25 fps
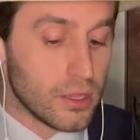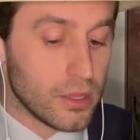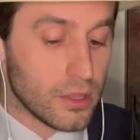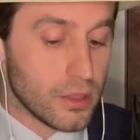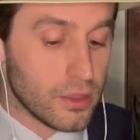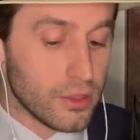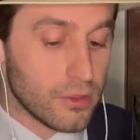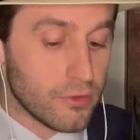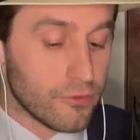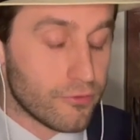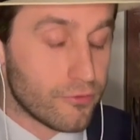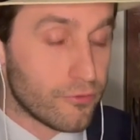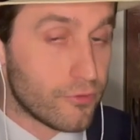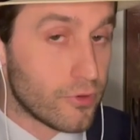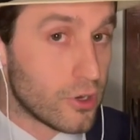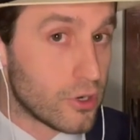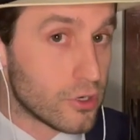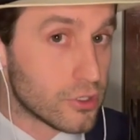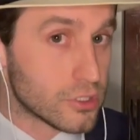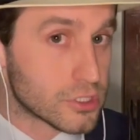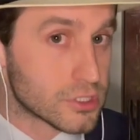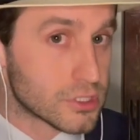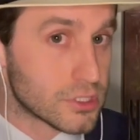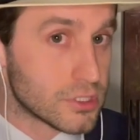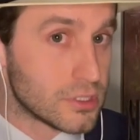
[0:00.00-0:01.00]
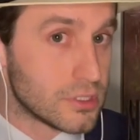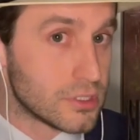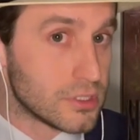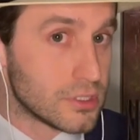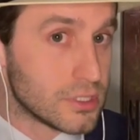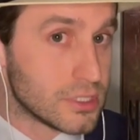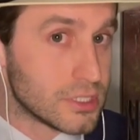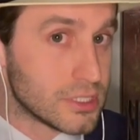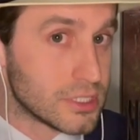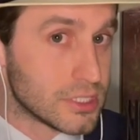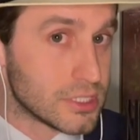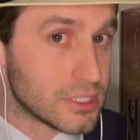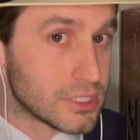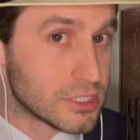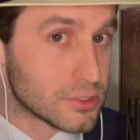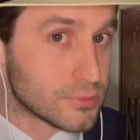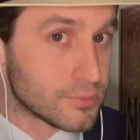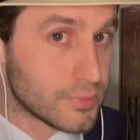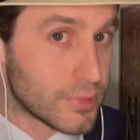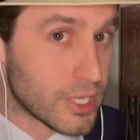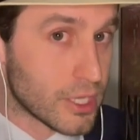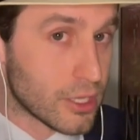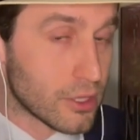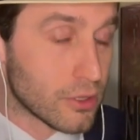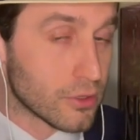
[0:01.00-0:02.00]
The first
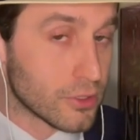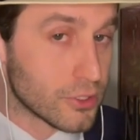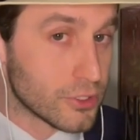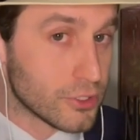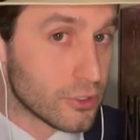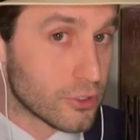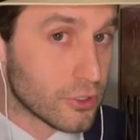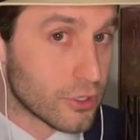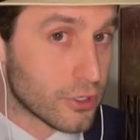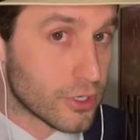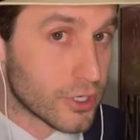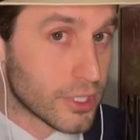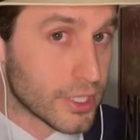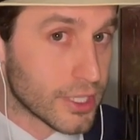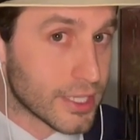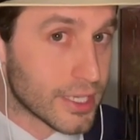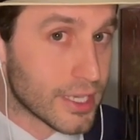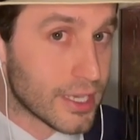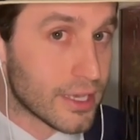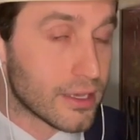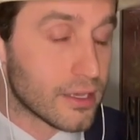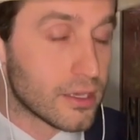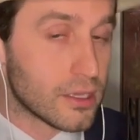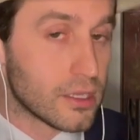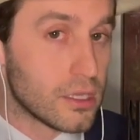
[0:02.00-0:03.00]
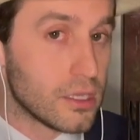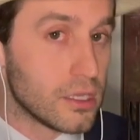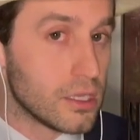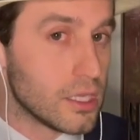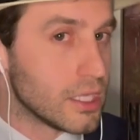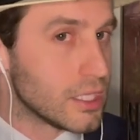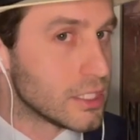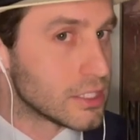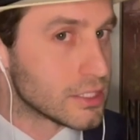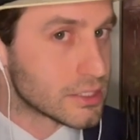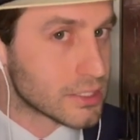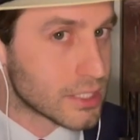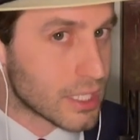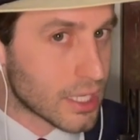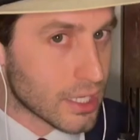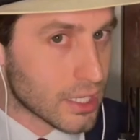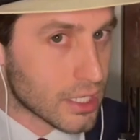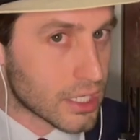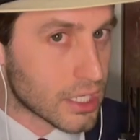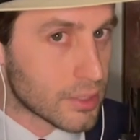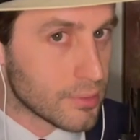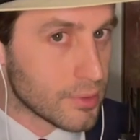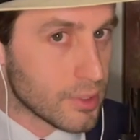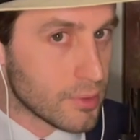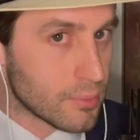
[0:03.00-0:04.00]
smell you're gonna get is not
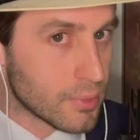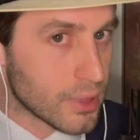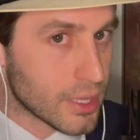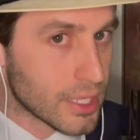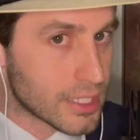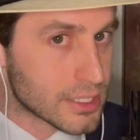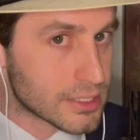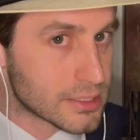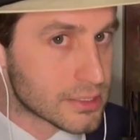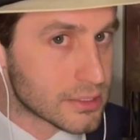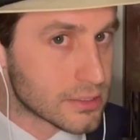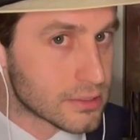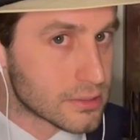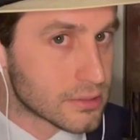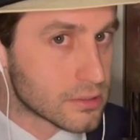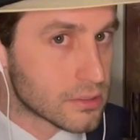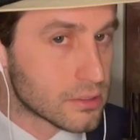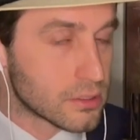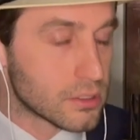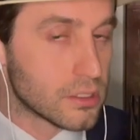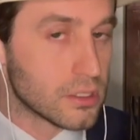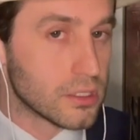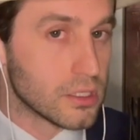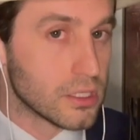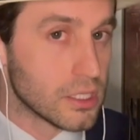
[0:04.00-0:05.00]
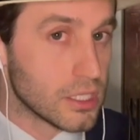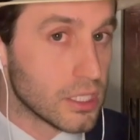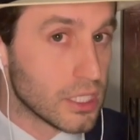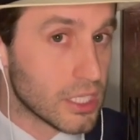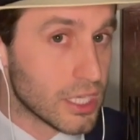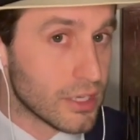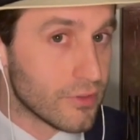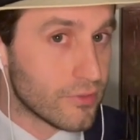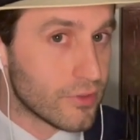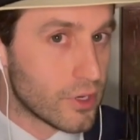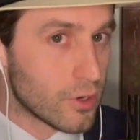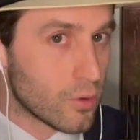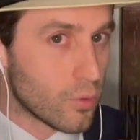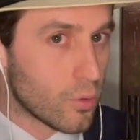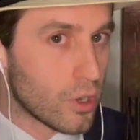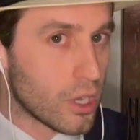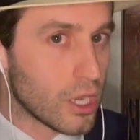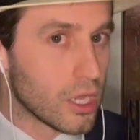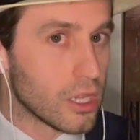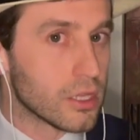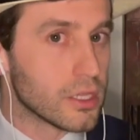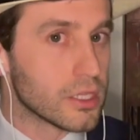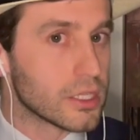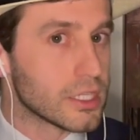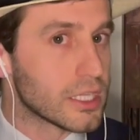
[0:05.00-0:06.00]
gonna be pleasant. Give it a
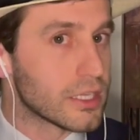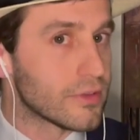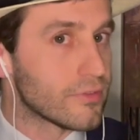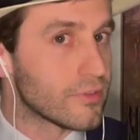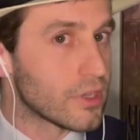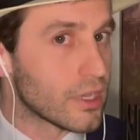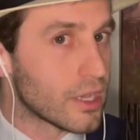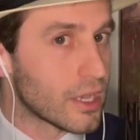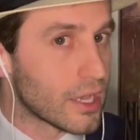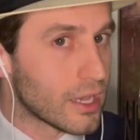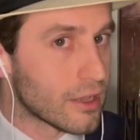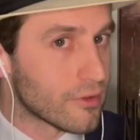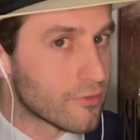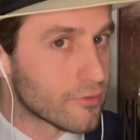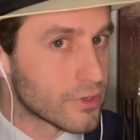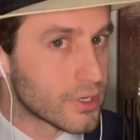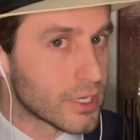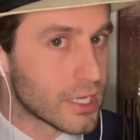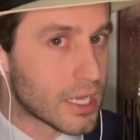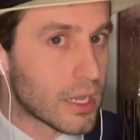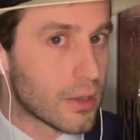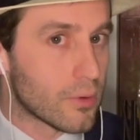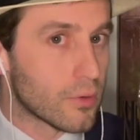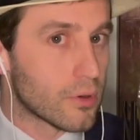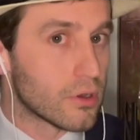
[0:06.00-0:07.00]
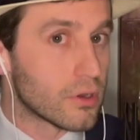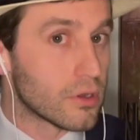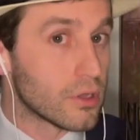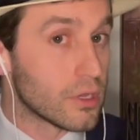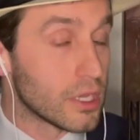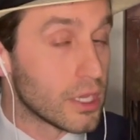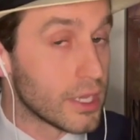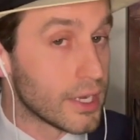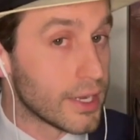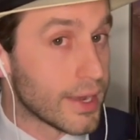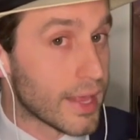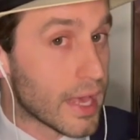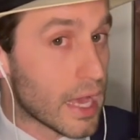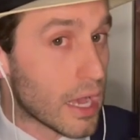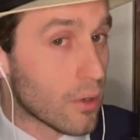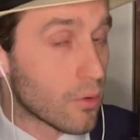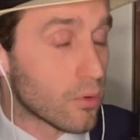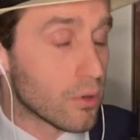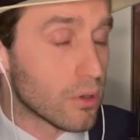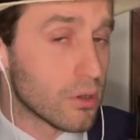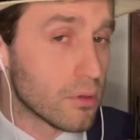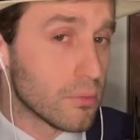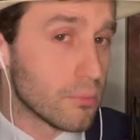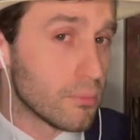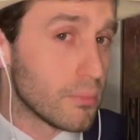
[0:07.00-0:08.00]
while. Give it half an hour,
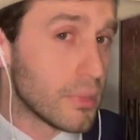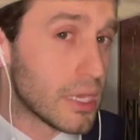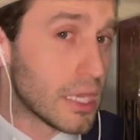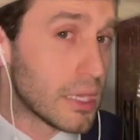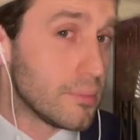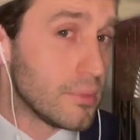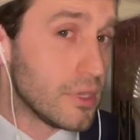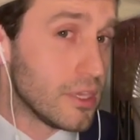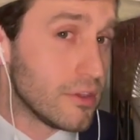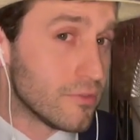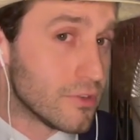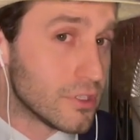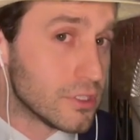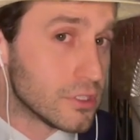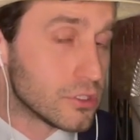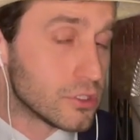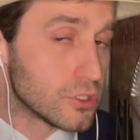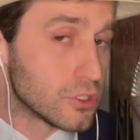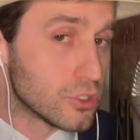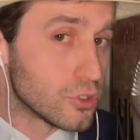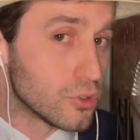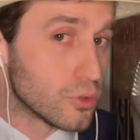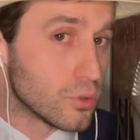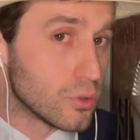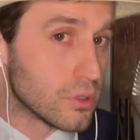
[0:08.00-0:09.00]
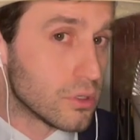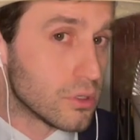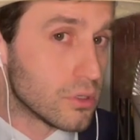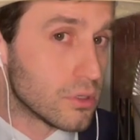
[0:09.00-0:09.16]
maybe even 2.